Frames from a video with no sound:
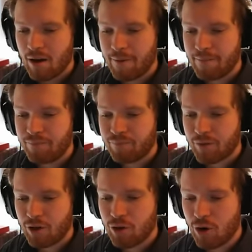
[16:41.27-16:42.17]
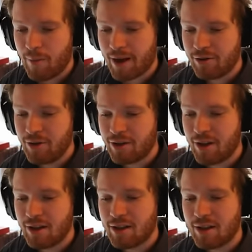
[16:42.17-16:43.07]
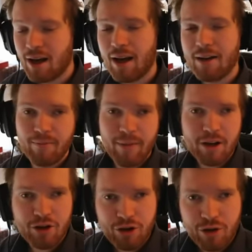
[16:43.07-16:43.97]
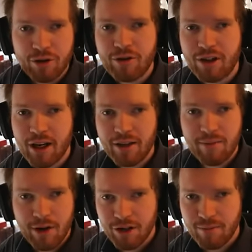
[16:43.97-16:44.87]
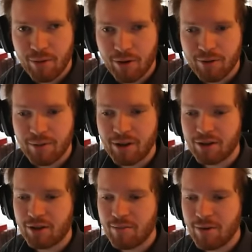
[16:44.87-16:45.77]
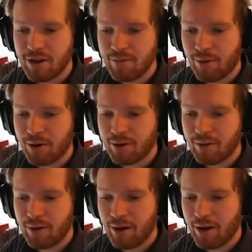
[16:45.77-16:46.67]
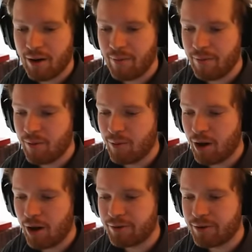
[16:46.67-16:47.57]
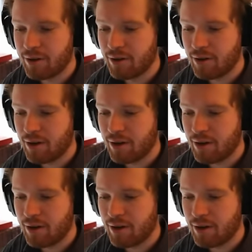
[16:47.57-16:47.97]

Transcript: You go back to your station and make sure to check the mission board, because the mission board will often,